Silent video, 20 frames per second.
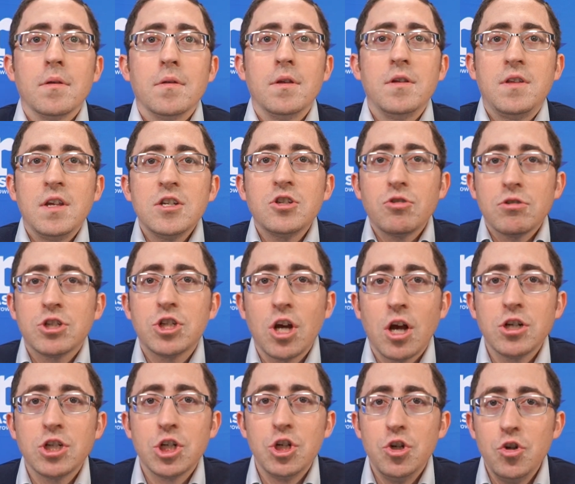The district
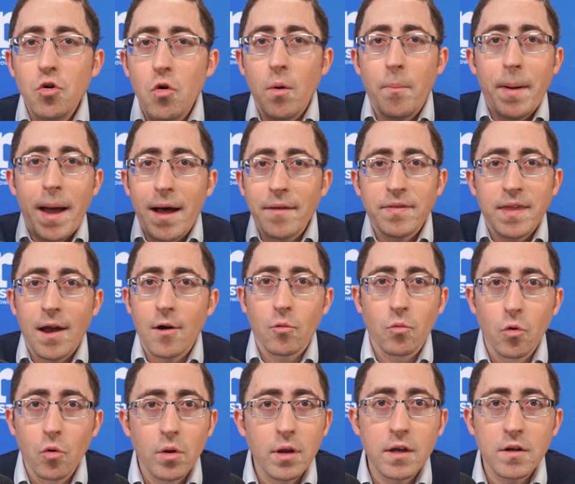judge knew about that
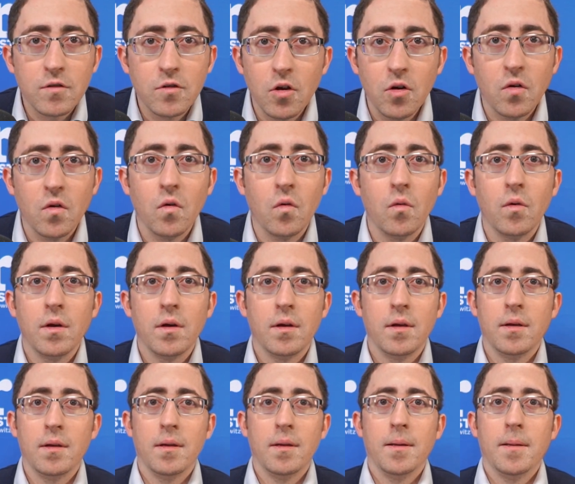ruling, too.
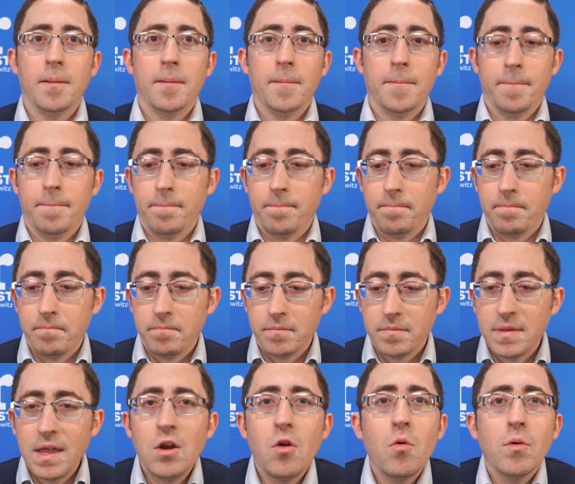
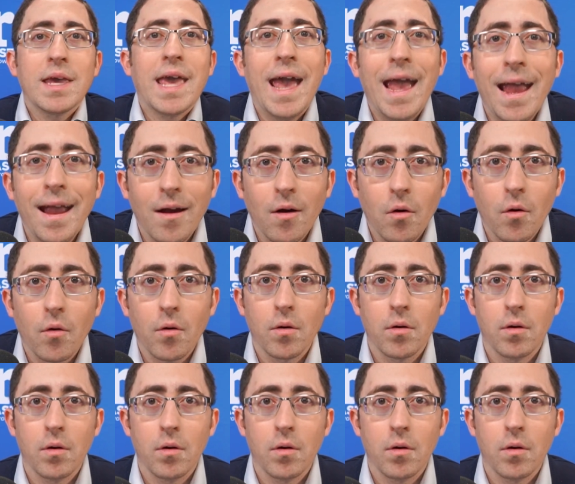They don't care.